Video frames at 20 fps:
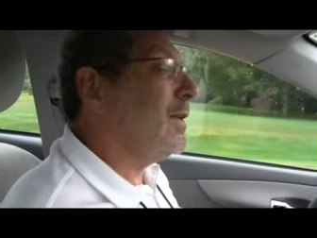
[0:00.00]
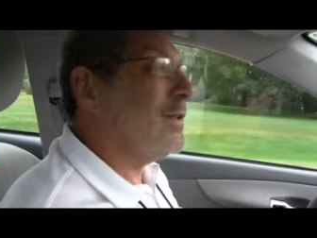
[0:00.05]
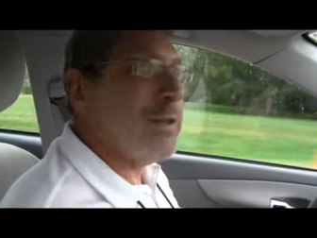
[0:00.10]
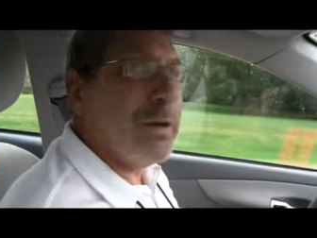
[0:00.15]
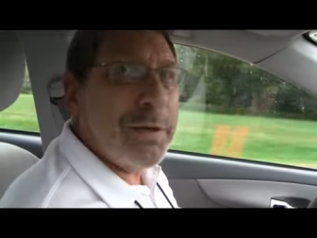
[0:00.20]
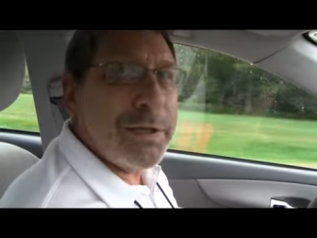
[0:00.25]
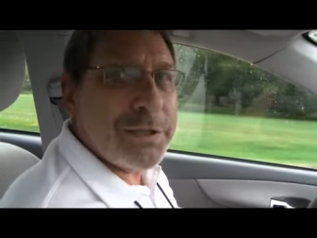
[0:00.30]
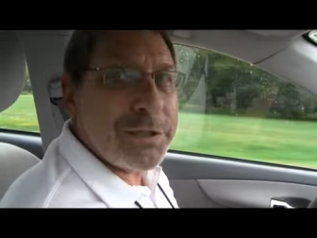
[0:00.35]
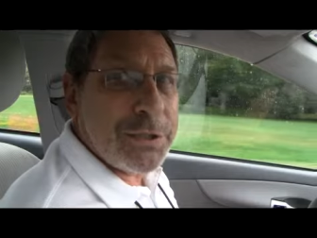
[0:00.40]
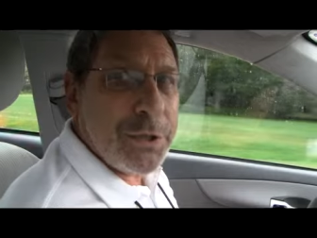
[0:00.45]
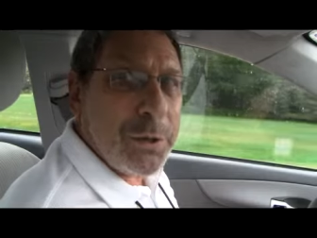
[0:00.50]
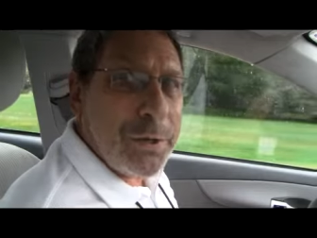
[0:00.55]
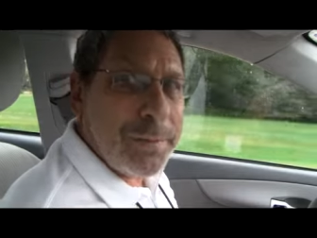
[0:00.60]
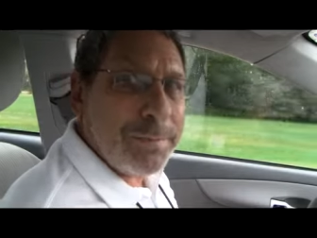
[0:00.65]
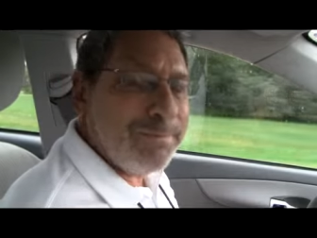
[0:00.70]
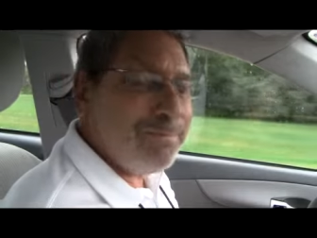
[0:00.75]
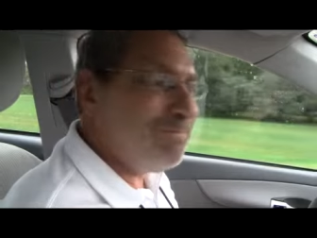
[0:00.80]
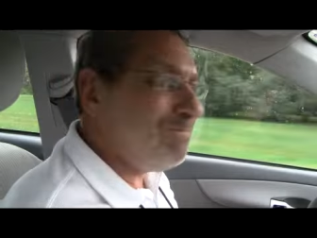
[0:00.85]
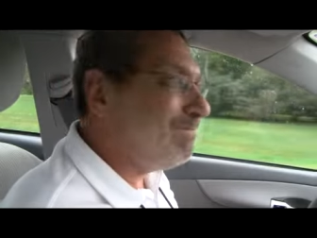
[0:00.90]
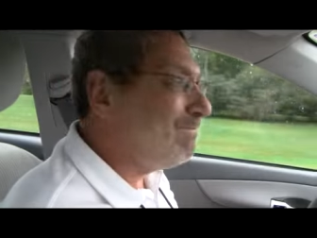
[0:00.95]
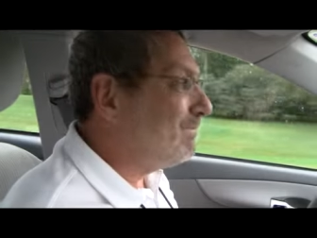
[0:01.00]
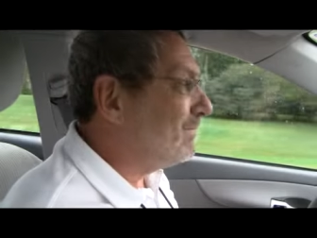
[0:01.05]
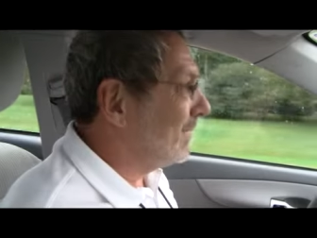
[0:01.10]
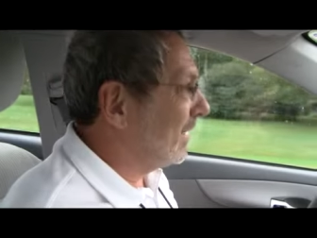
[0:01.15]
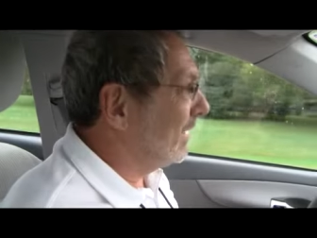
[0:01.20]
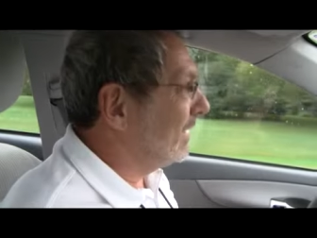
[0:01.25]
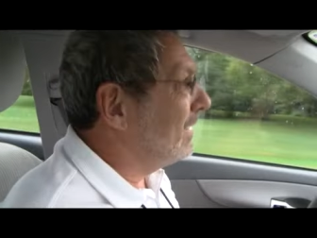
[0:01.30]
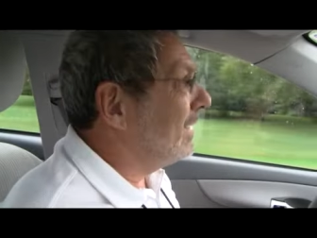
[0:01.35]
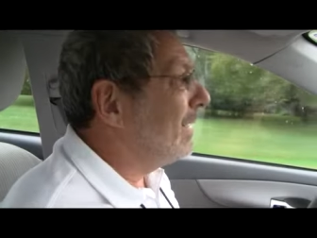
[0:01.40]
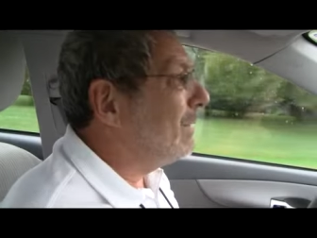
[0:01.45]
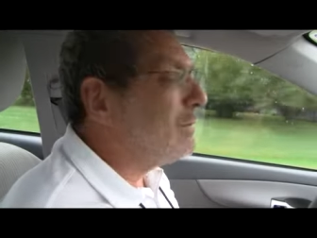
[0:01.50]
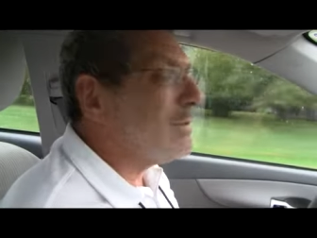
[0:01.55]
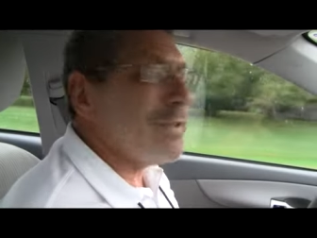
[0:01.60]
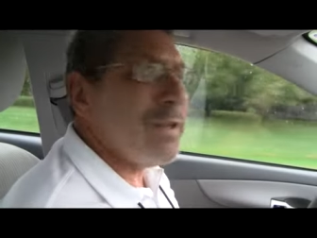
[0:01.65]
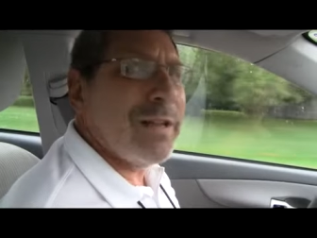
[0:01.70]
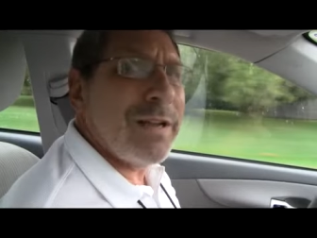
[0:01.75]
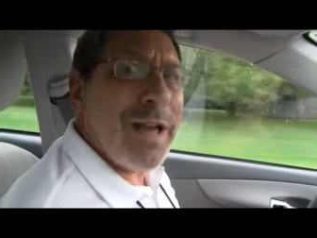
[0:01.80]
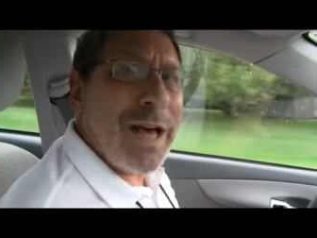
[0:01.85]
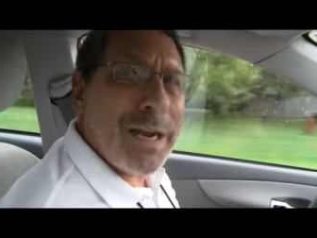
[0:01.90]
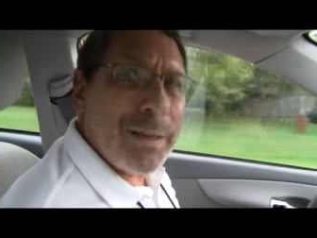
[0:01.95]
Tony Stewart, he was a
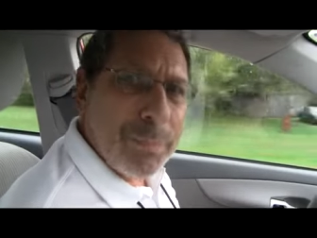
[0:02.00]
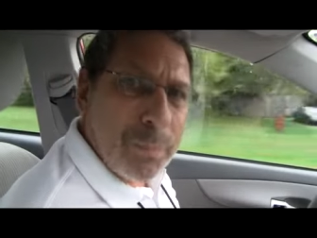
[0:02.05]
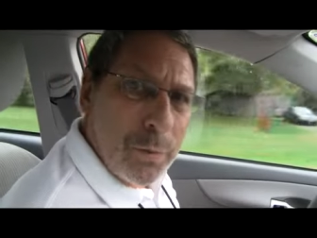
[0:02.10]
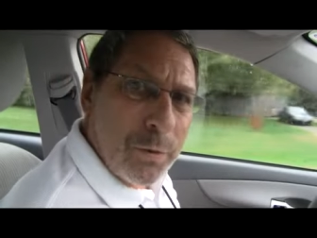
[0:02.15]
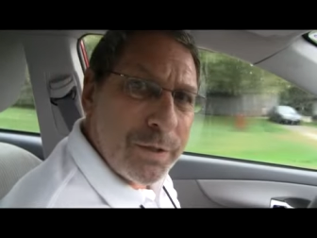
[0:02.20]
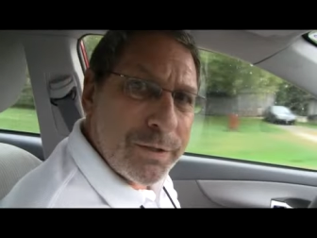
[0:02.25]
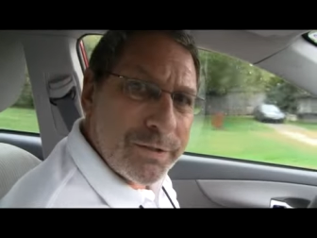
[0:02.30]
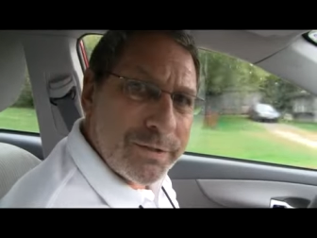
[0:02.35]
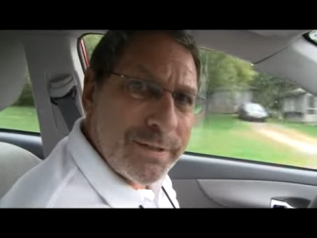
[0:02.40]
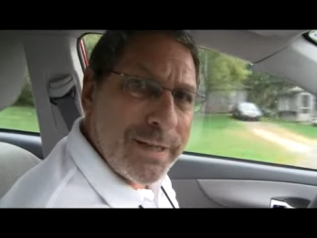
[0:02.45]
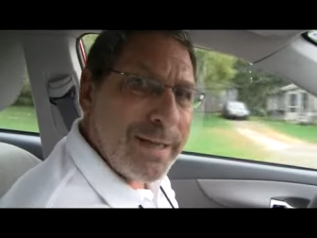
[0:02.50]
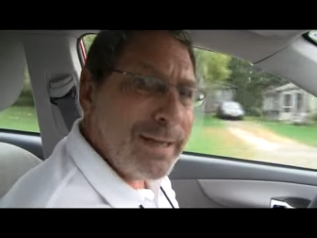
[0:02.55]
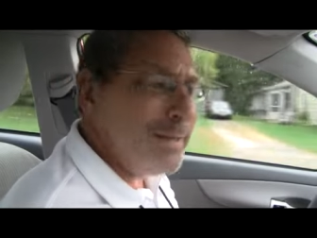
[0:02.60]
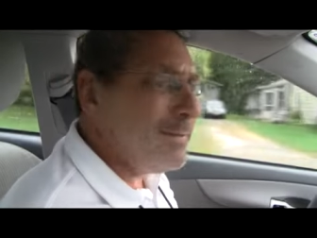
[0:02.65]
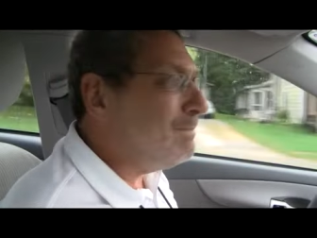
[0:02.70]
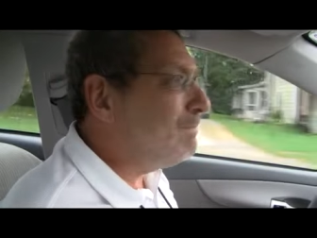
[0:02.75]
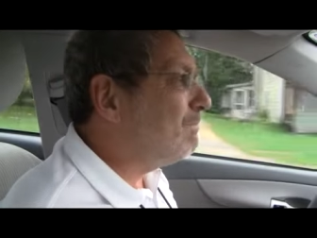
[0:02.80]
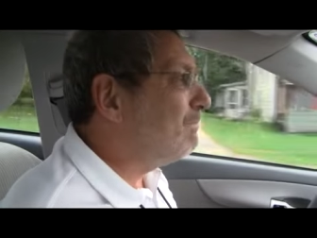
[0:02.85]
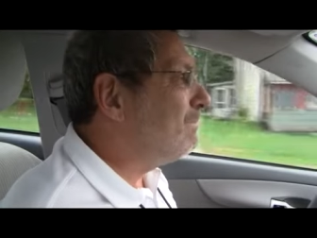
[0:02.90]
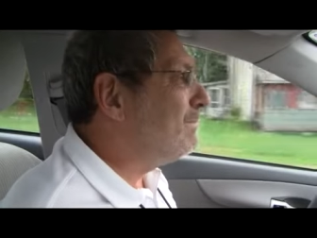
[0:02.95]
little hot at Boris Said.